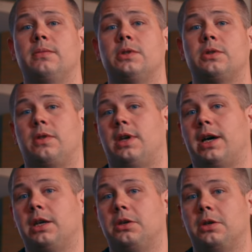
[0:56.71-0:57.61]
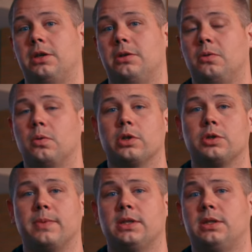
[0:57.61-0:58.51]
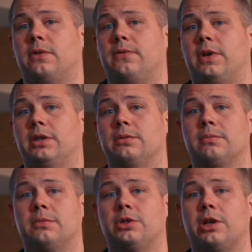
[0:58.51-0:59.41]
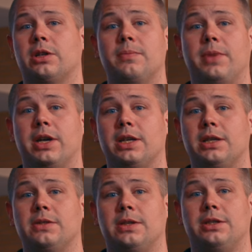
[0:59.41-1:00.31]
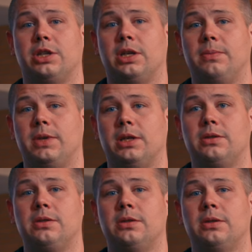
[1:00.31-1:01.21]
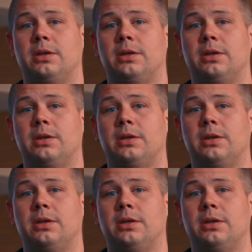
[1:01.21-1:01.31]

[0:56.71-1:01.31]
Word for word: so that I could gorge myself on chocolate bunnies and jelly beans?